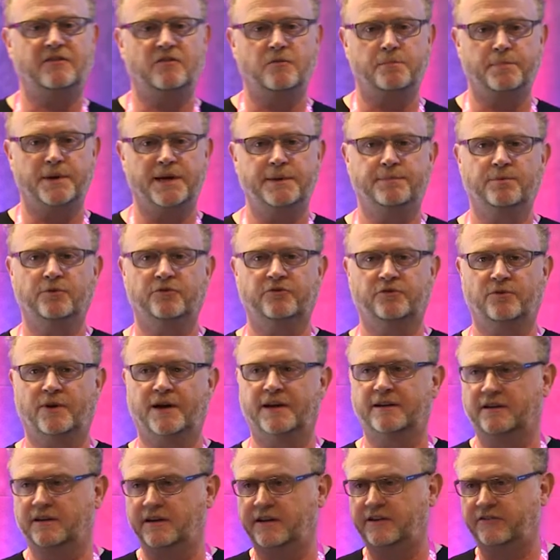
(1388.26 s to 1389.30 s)
for people to
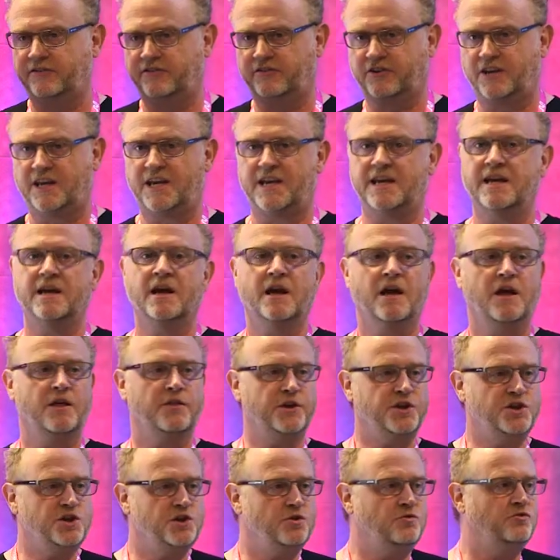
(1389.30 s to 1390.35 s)
actually see
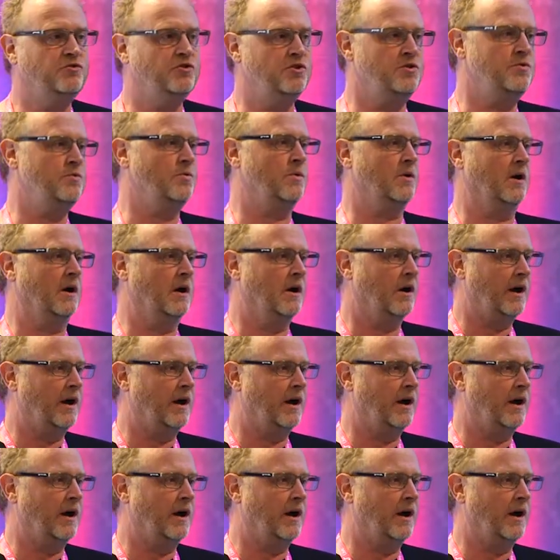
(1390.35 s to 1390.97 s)
that you do